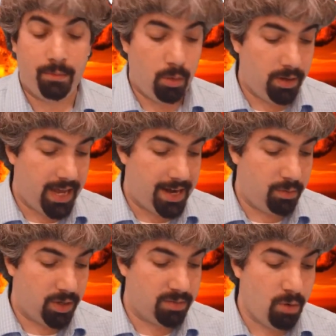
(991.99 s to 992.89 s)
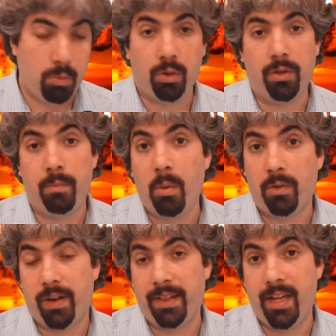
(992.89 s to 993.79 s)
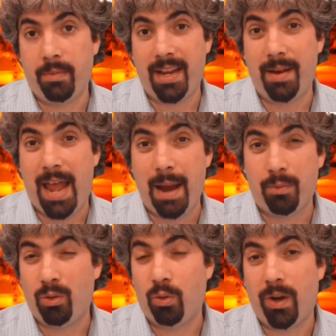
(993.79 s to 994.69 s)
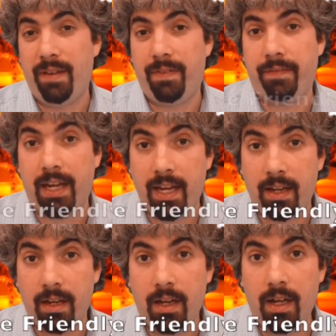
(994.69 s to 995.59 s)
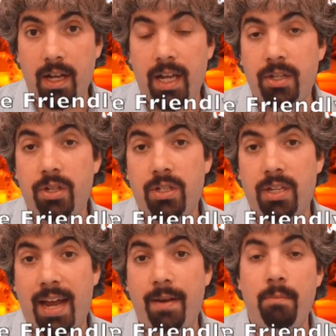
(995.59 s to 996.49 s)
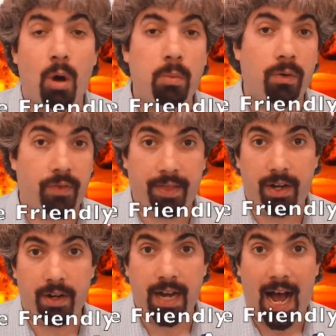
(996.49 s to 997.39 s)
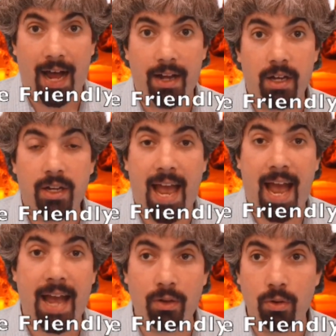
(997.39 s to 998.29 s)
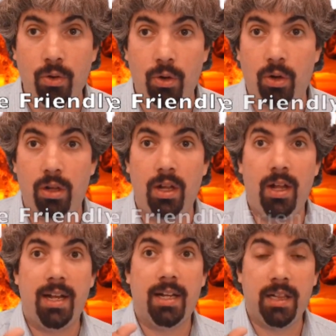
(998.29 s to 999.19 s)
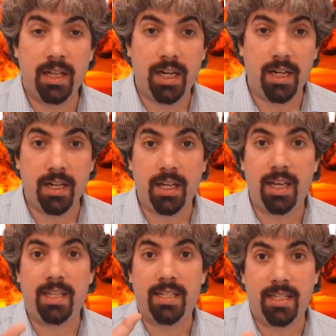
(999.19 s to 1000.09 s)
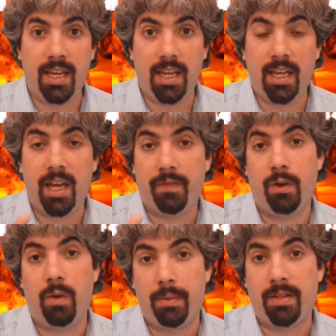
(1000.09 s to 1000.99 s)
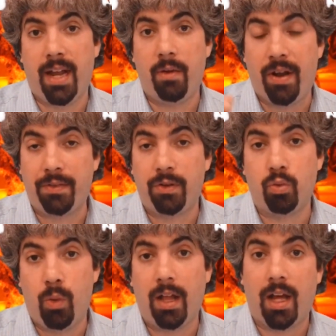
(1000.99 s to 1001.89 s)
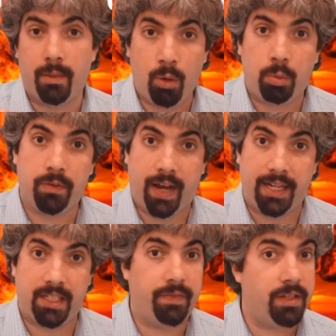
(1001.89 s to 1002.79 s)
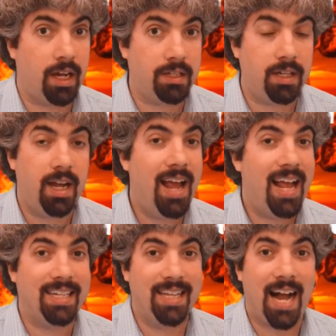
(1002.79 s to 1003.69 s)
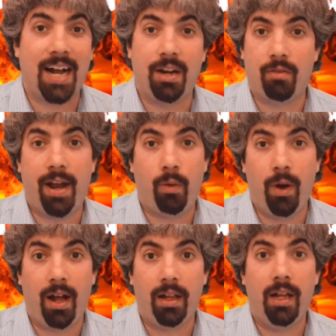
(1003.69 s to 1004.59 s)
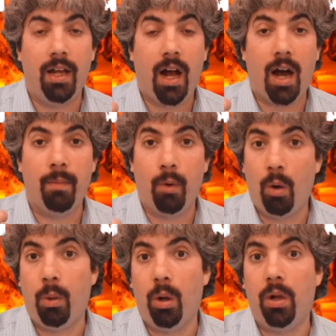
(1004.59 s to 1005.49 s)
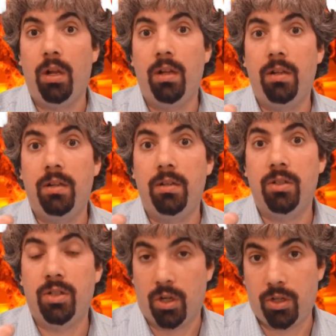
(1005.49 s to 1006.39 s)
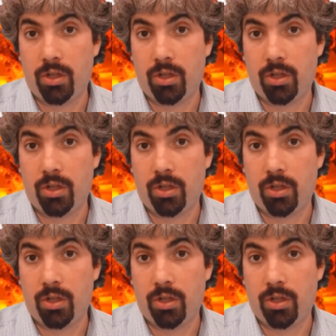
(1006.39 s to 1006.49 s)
MobileGeddon was the mobile-friendly update in April 2015. Is your site mobile-friendly or not? Can Google clearly see if your website renders well on a mobile device? If it doesn't, it's not going to rank well on mobile search.